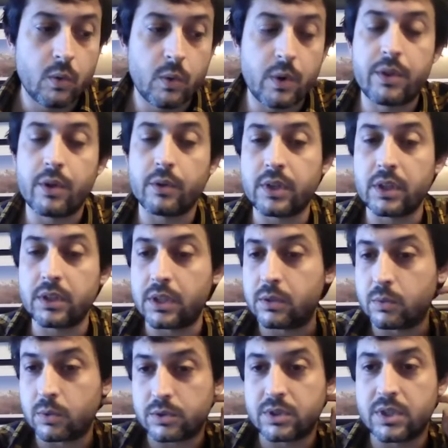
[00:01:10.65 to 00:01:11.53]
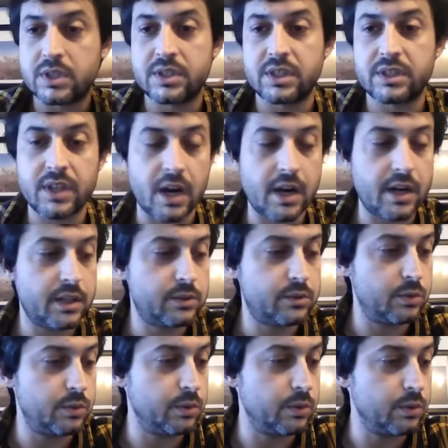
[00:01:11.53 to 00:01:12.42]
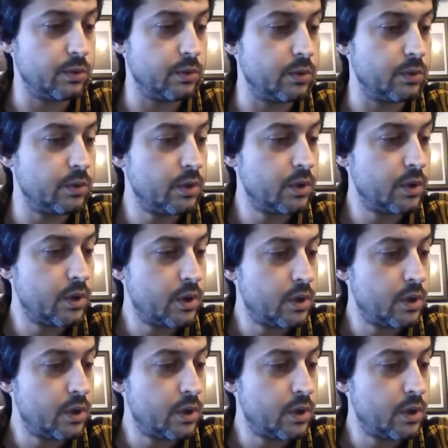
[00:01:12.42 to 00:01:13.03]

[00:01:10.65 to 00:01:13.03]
we thought that it was necessary to